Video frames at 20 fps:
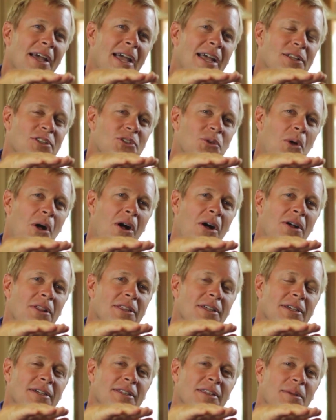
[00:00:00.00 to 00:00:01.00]
And so all
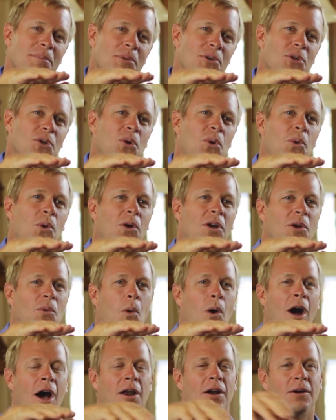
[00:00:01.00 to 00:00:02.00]
the manure and
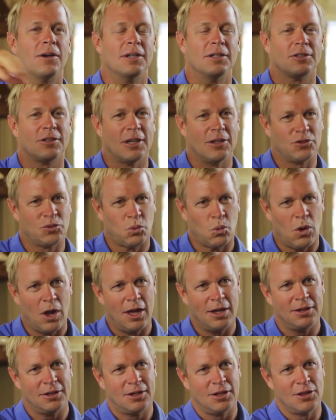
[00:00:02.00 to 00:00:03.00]
water is
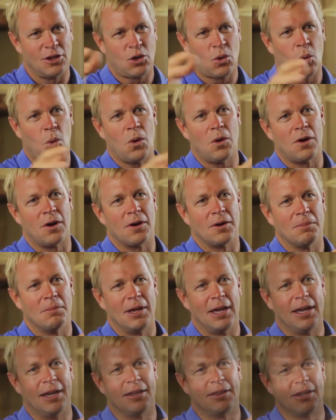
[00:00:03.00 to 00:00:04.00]
run to the corner,
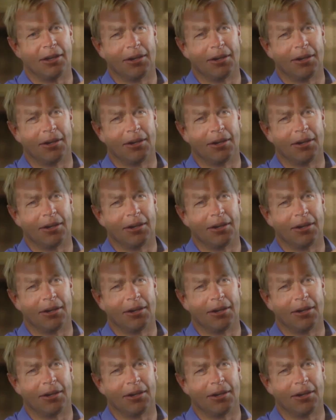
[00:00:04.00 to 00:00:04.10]
and